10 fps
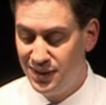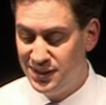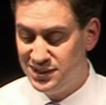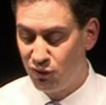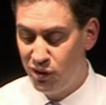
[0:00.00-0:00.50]

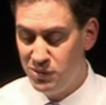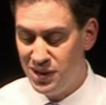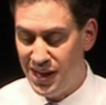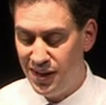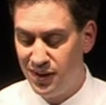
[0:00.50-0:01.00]
disagree with
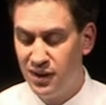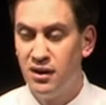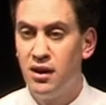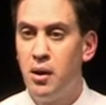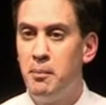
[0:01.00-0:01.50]
that,
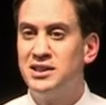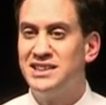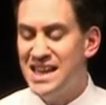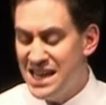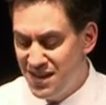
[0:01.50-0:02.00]
because
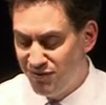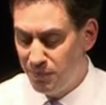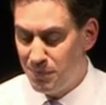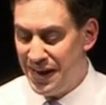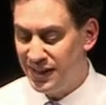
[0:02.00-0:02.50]

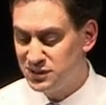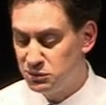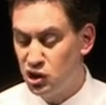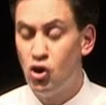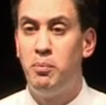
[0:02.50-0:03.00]
even banks
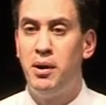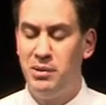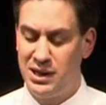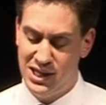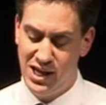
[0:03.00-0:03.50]
which are not
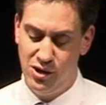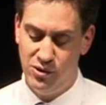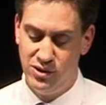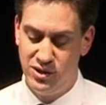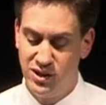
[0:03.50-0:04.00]
publicly
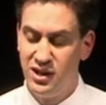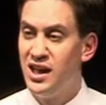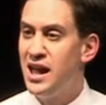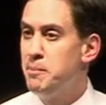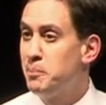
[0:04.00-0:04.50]
owned
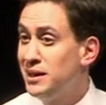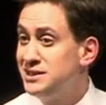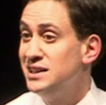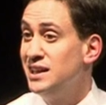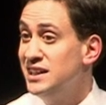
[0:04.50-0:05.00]

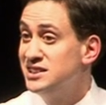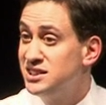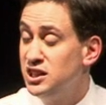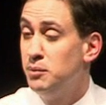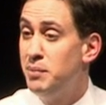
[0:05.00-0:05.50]
implicitly
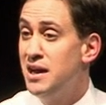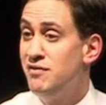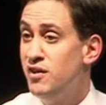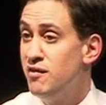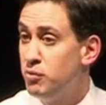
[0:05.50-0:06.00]
still
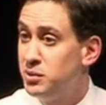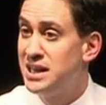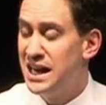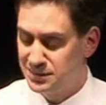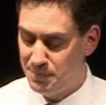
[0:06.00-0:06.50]
benefit from a
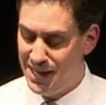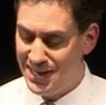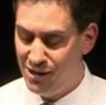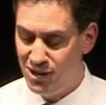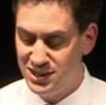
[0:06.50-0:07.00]
taxpayer
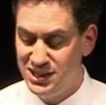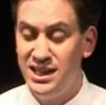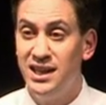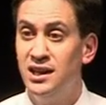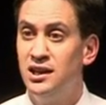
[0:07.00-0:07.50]

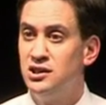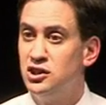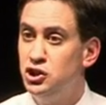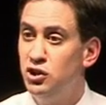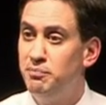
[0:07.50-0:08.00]
guarantee to the
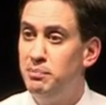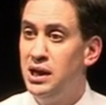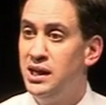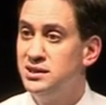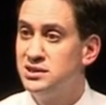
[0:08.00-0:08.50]
tune of
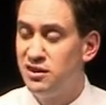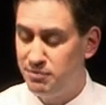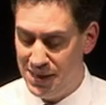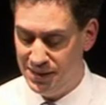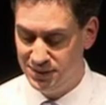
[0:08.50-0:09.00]
billions of
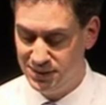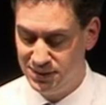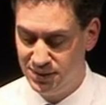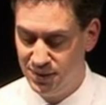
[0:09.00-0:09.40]
pounds.